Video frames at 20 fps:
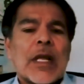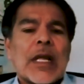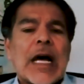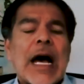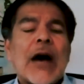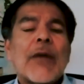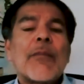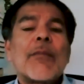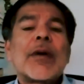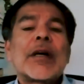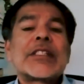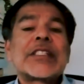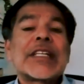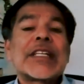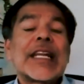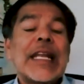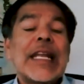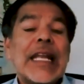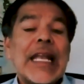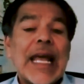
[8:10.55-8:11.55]
how much
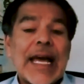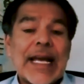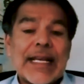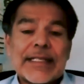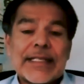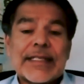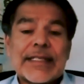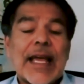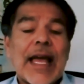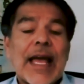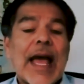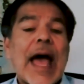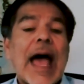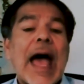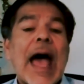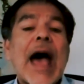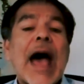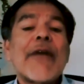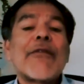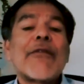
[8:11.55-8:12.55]
less
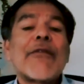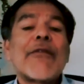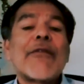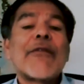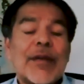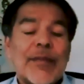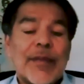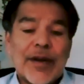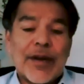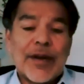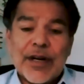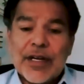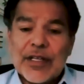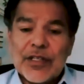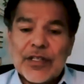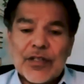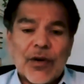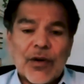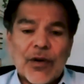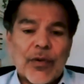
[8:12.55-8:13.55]
African
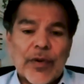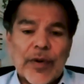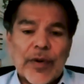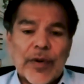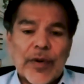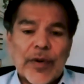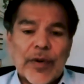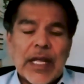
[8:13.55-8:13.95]
Americans are worried.